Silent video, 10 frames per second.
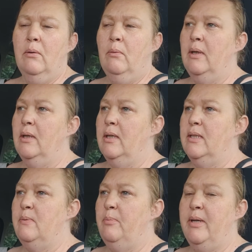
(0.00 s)
Well
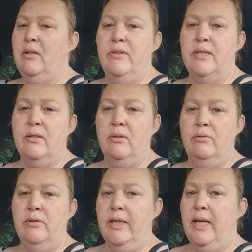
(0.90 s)
guys, we're back on the school
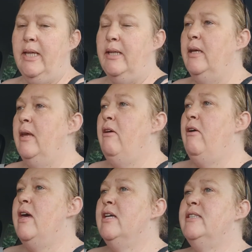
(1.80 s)
run again.
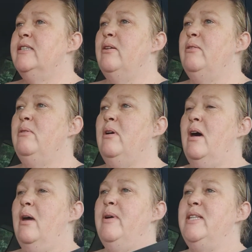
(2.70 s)
So
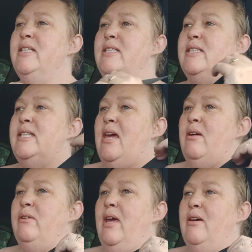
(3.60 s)
I went into
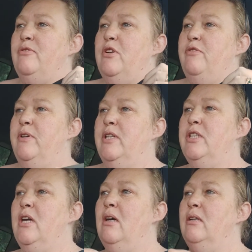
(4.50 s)
town after I
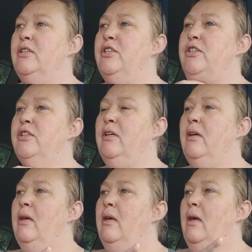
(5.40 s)
finished college,
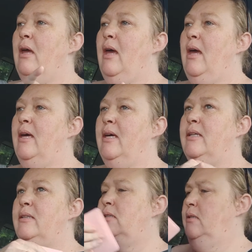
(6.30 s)

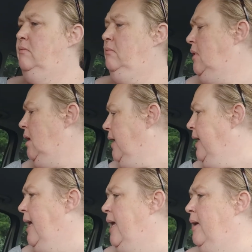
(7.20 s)
and I